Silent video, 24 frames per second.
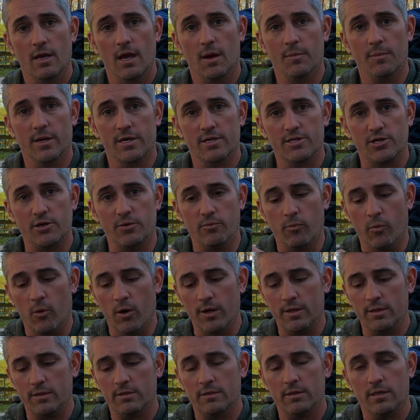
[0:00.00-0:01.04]
I'm gonna shoot
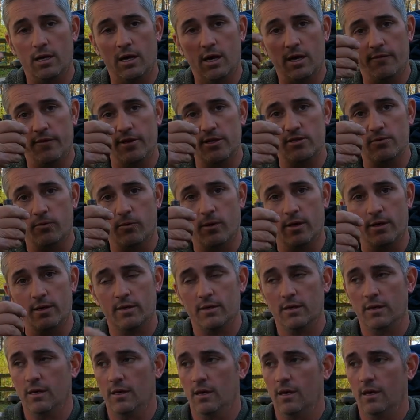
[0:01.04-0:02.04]
1 of each one.